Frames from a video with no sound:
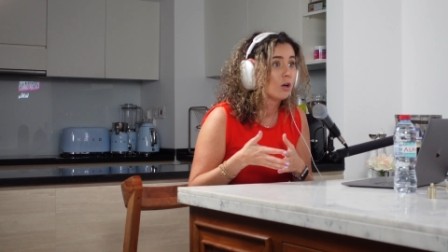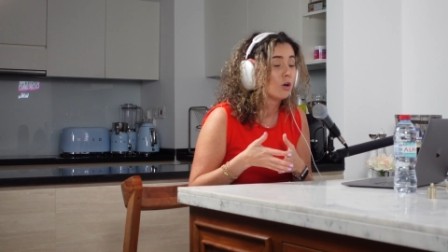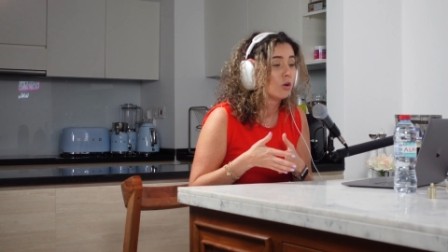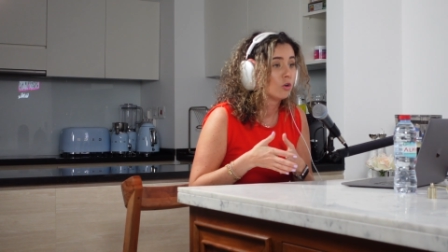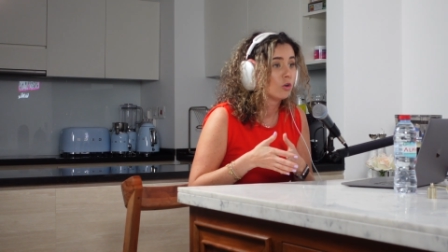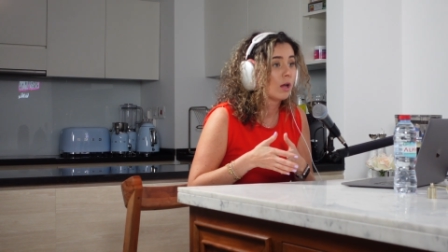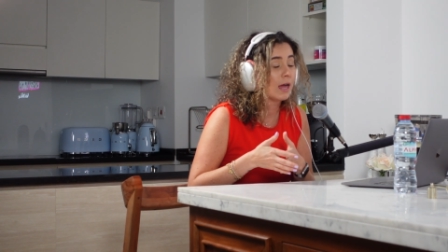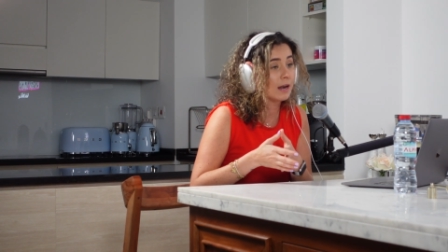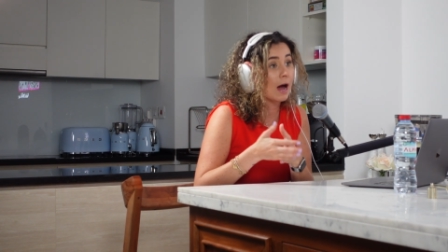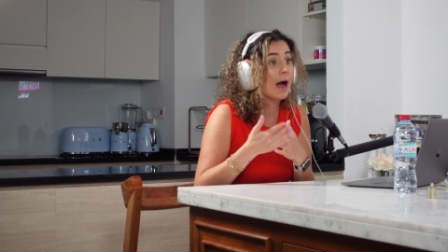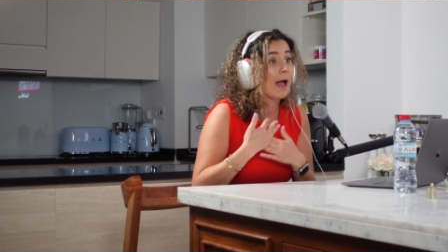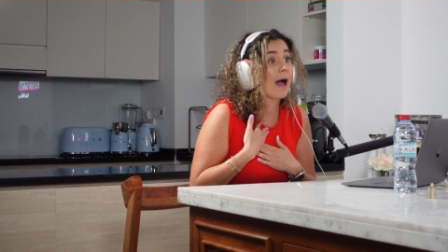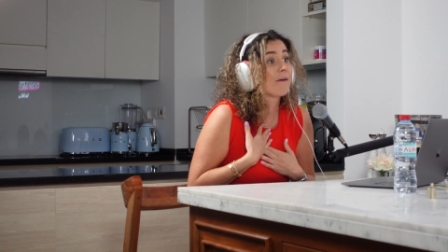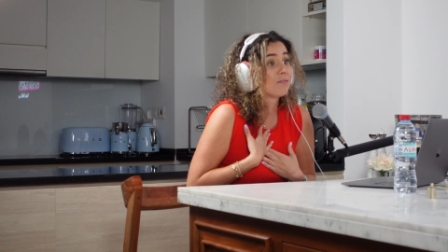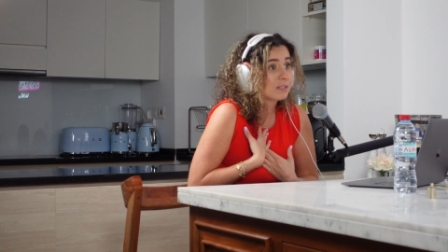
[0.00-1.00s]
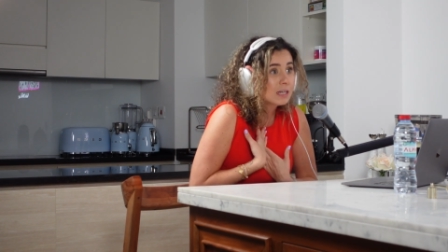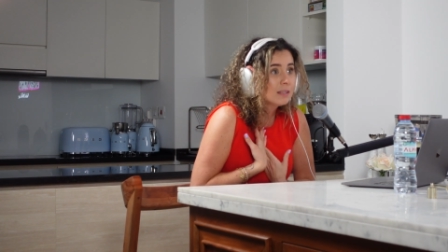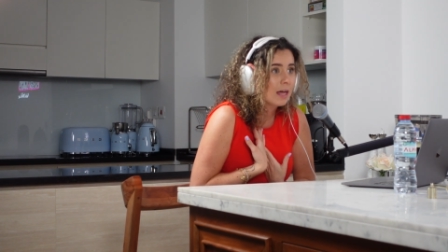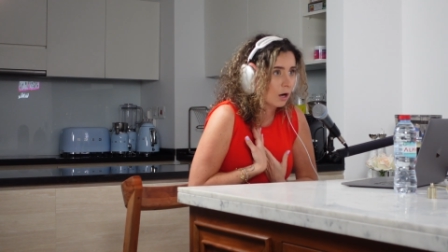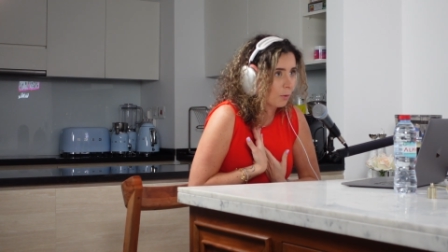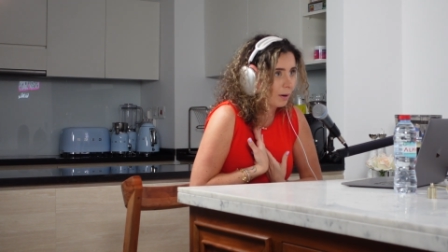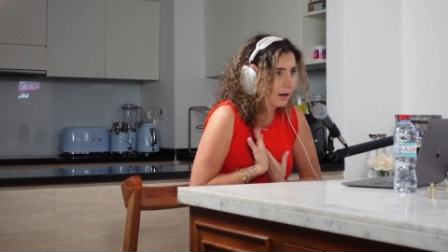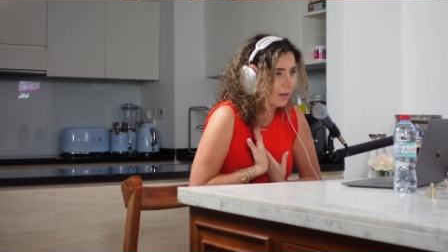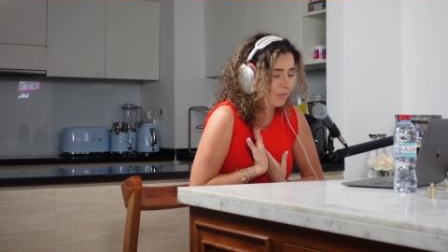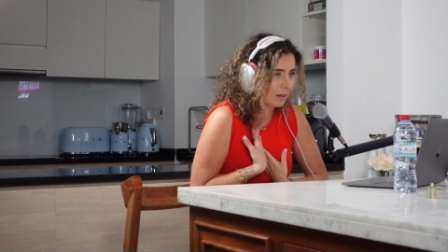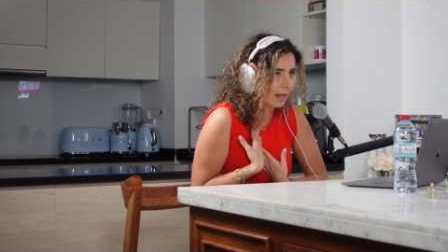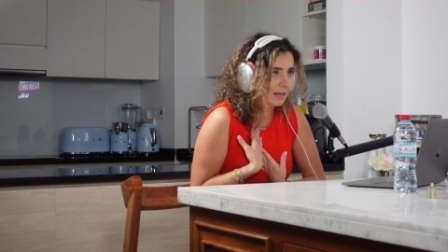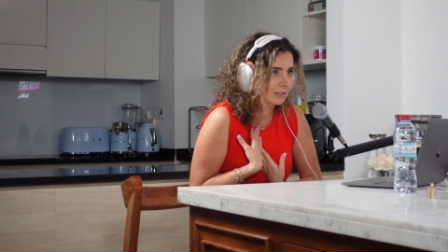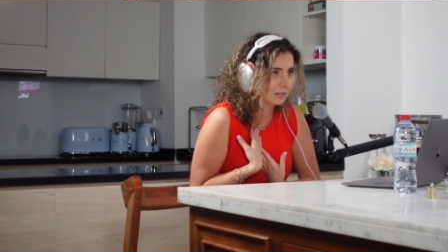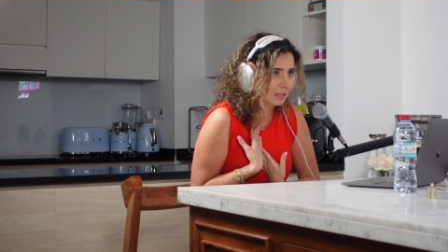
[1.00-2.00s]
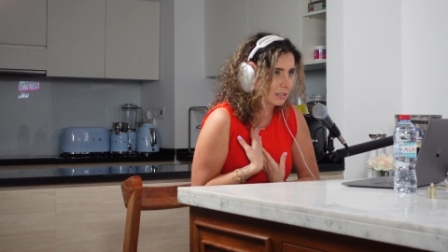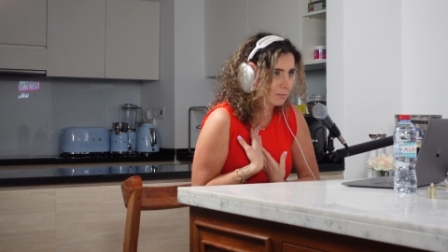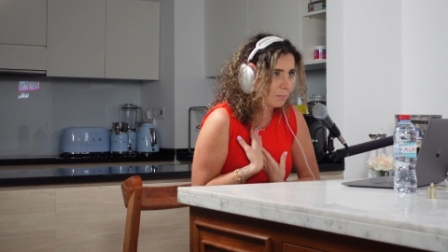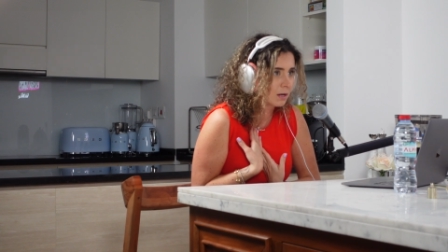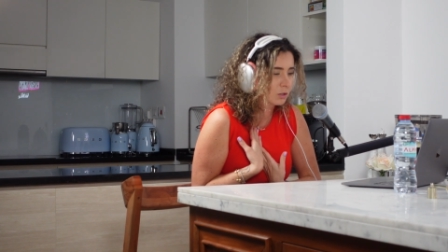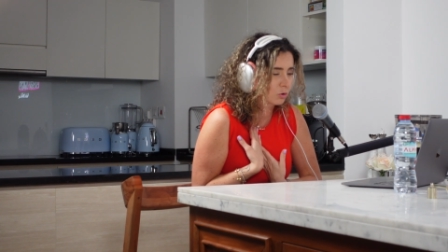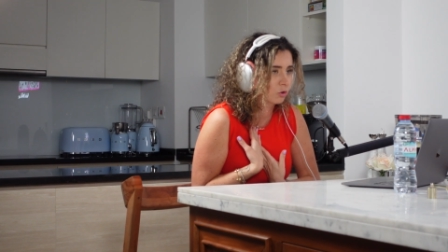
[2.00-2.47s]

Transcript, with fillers: Yeah. And I have seen that already in the last six months,